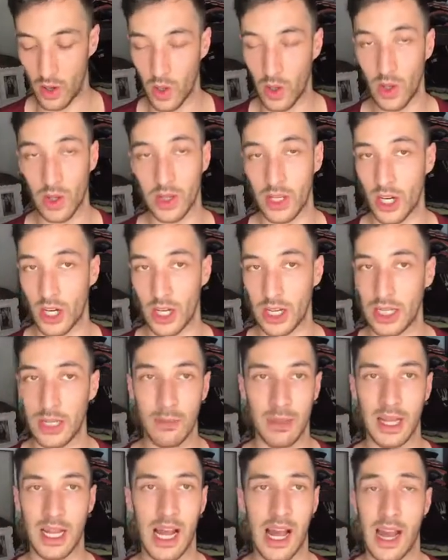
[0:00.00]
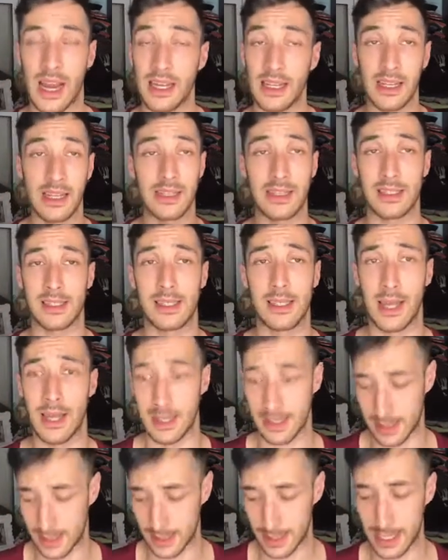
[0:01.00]
all their lip line is
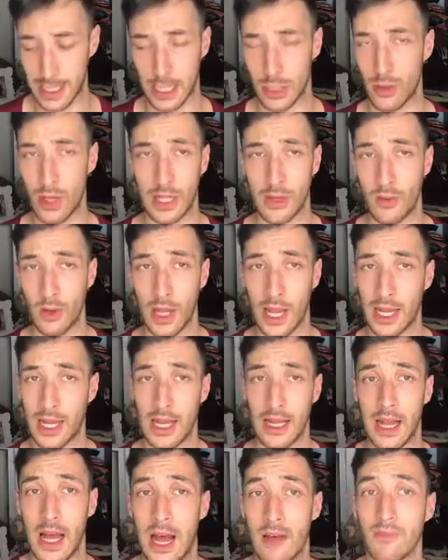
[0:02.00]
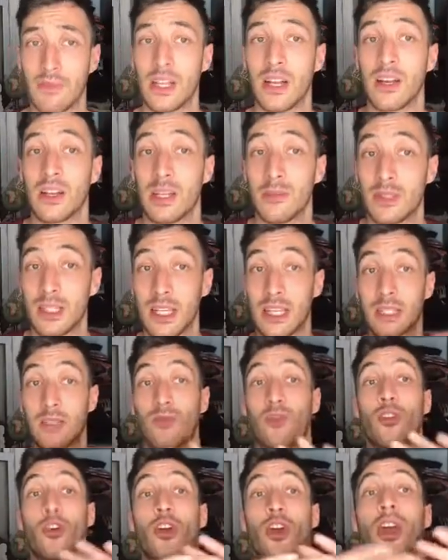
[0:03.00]
just incredible I can not have their lipsticks
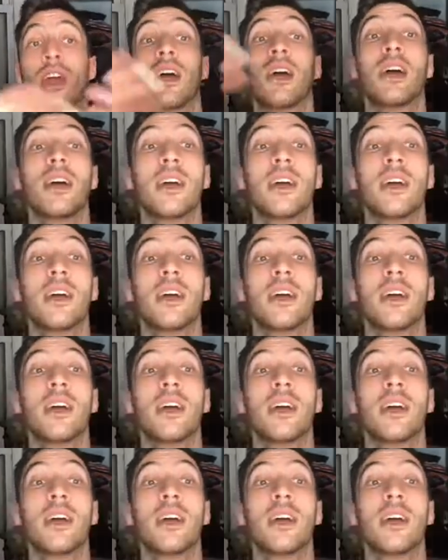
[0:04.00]
for